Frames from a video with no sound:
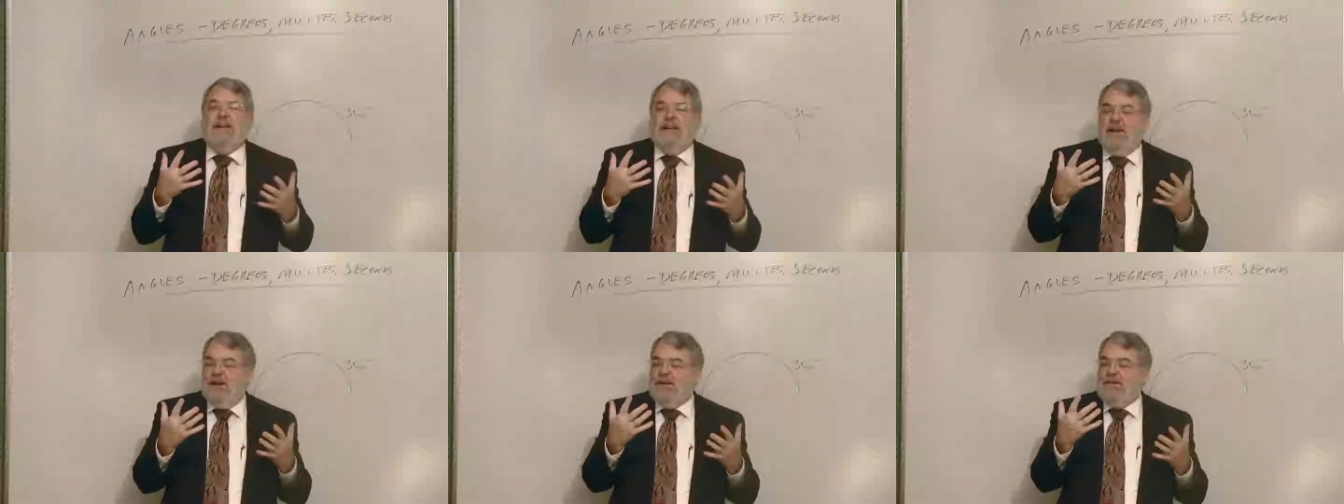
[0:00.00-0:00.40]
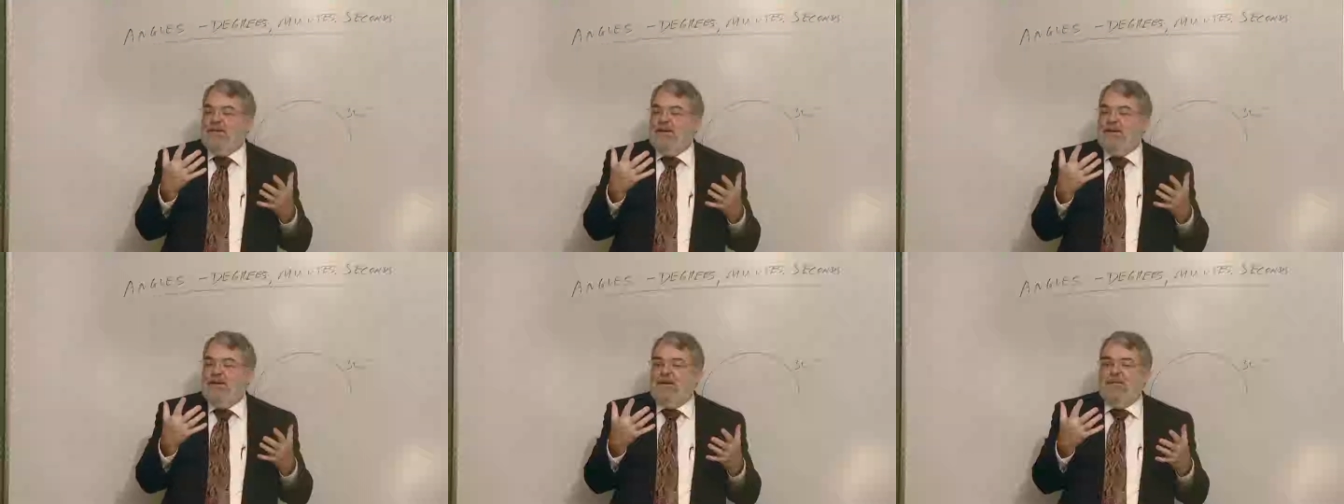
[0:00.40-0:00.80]
And
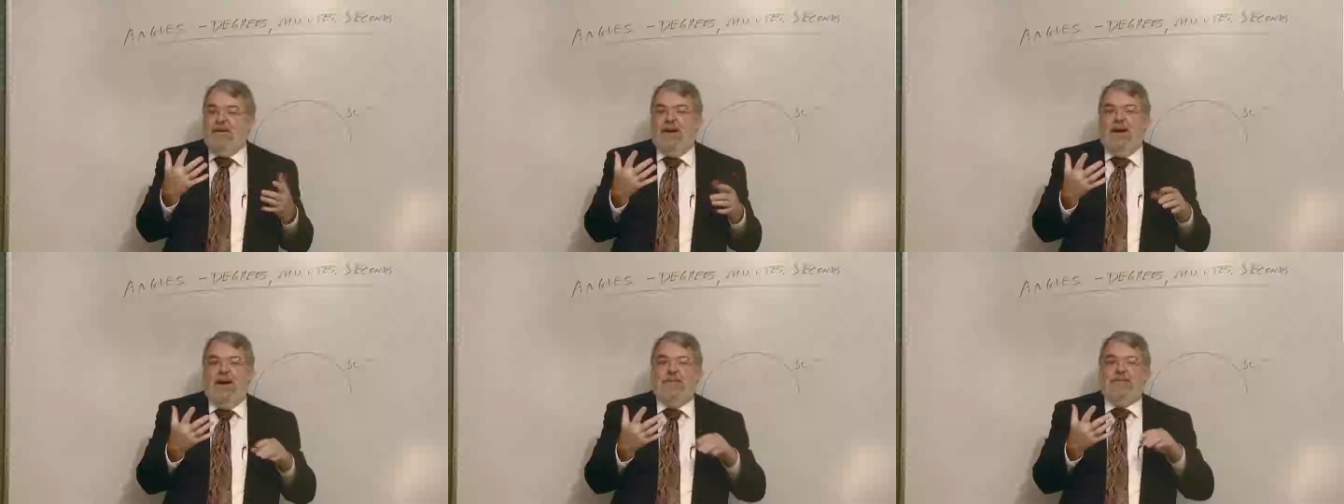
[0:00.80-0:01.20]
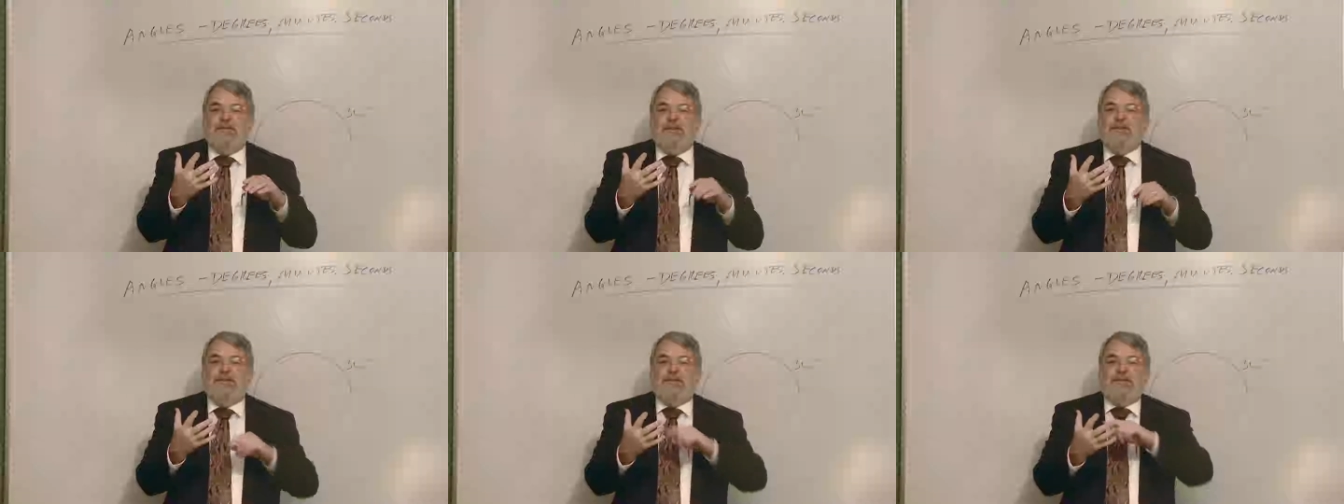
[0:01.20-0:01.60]
so we have
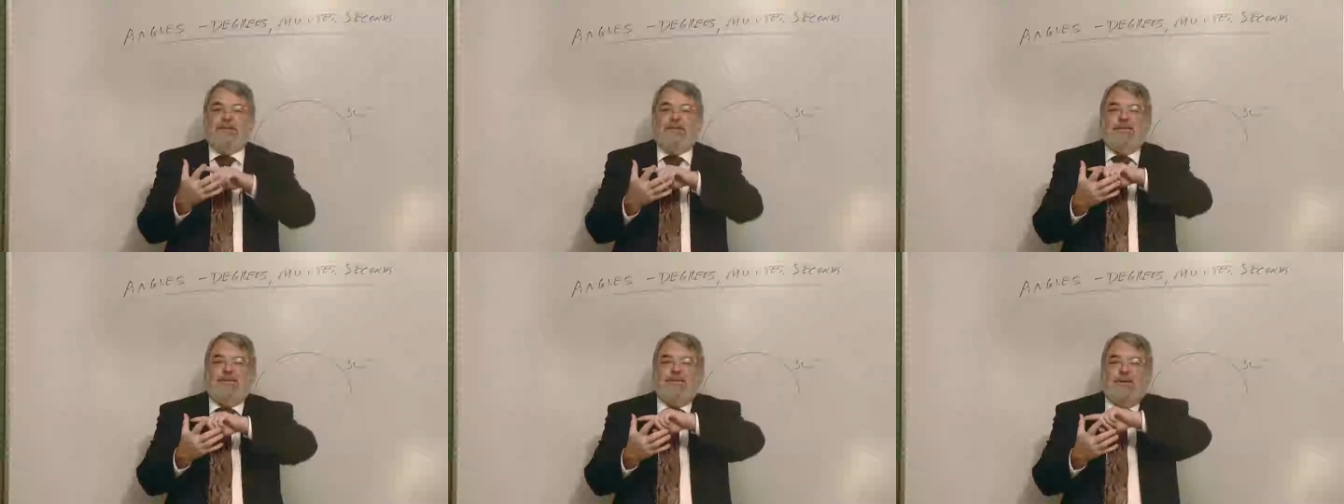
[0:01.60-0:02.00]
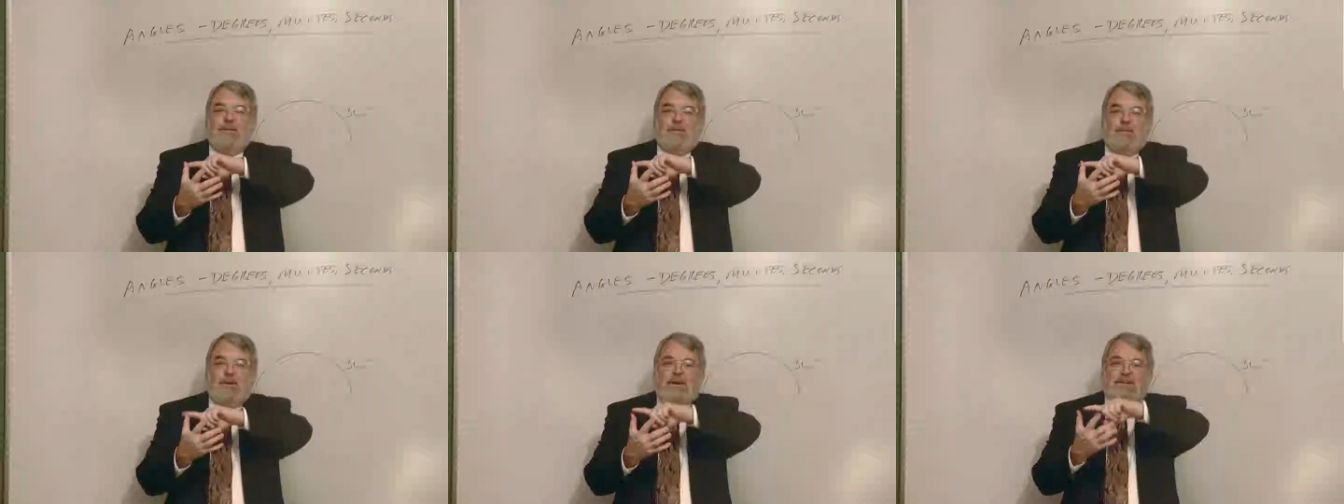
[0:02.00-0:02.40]
digits
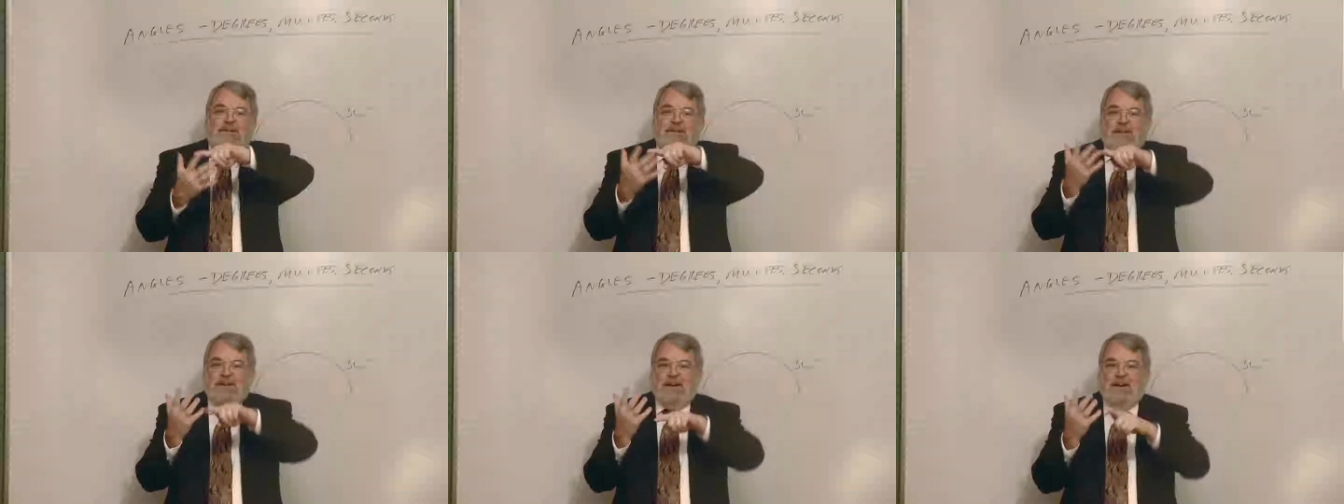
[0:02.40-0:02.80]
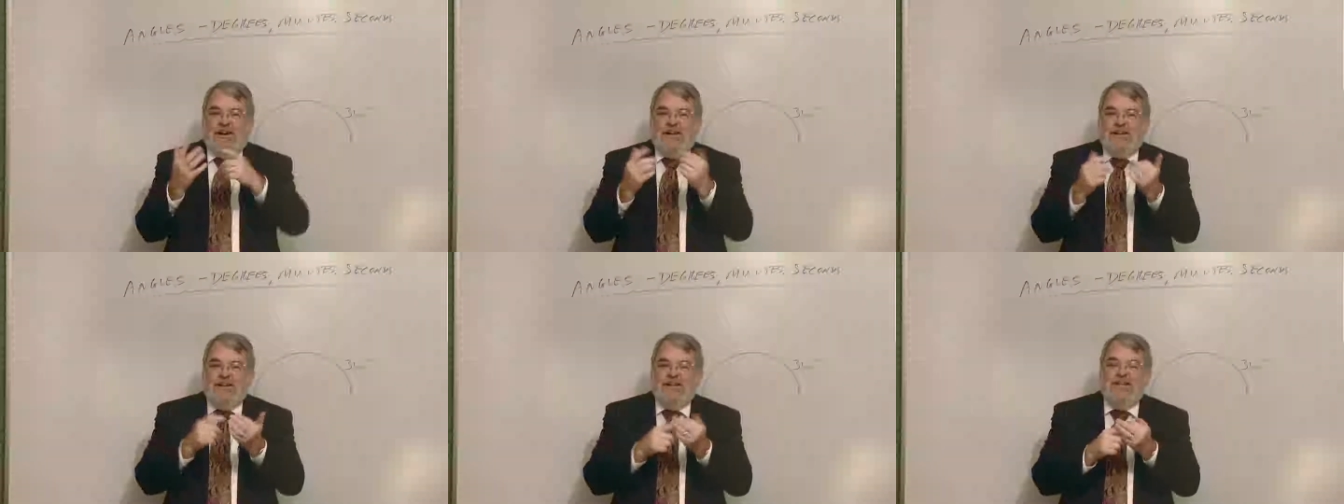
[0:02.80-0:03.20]
from 1 to
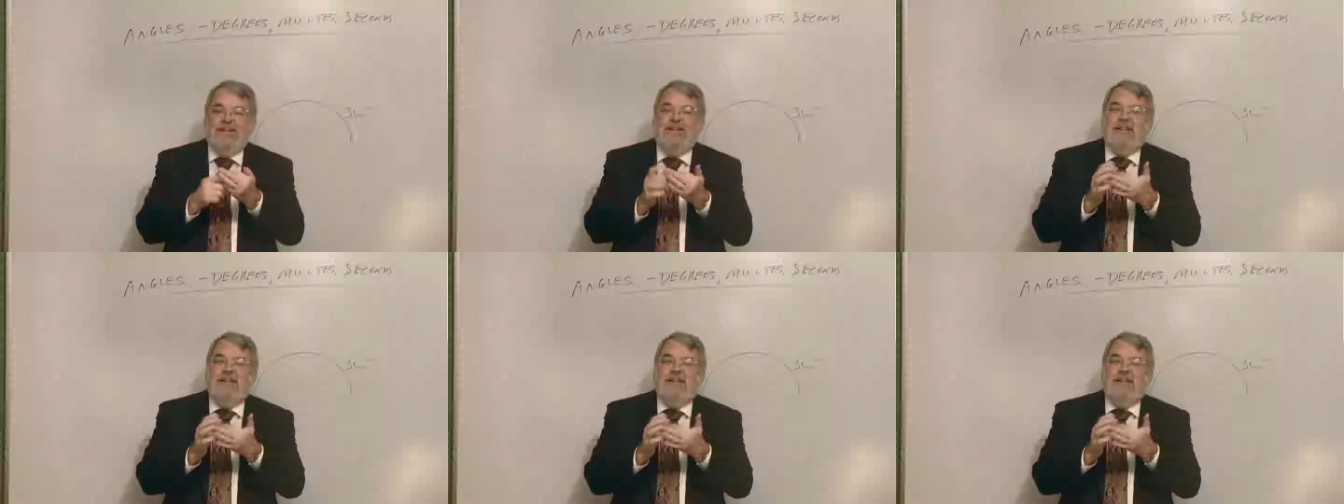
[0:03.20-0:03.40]
9.